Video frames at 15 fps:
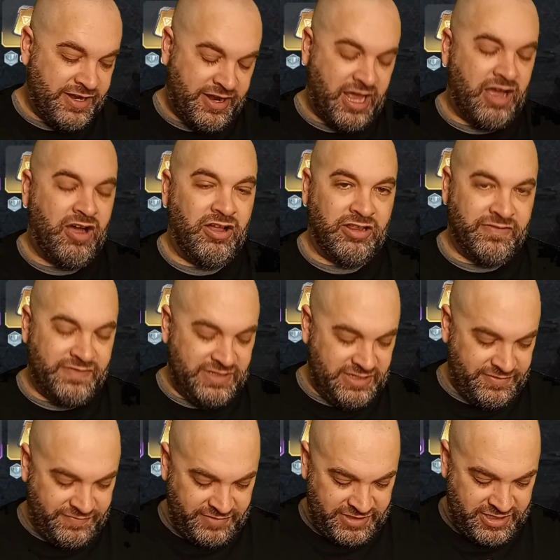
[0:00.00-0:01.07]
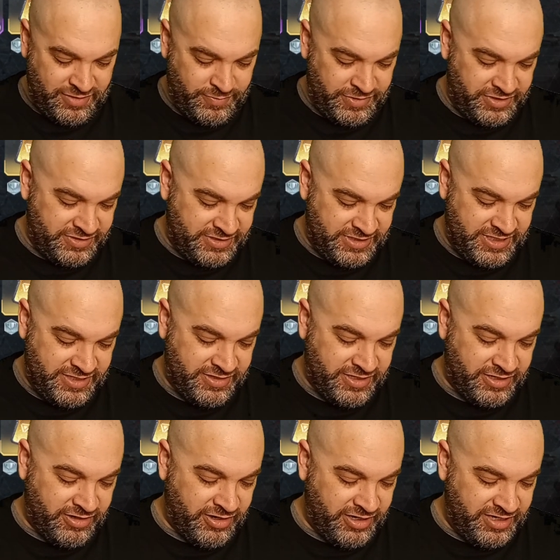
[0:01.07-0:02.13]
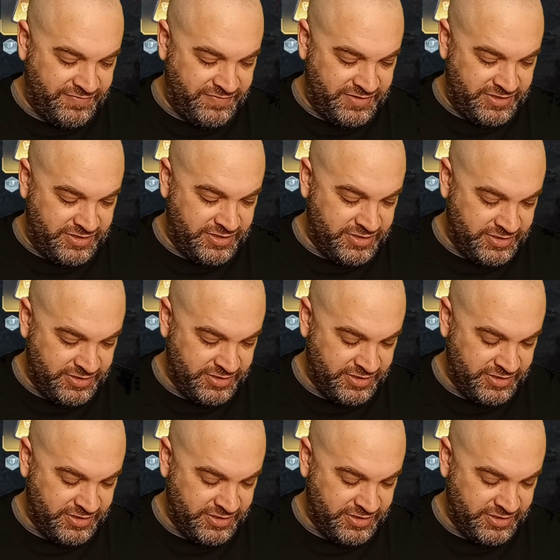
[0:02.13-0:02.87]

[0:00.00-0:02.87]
Not all of the different gear, but you see there are even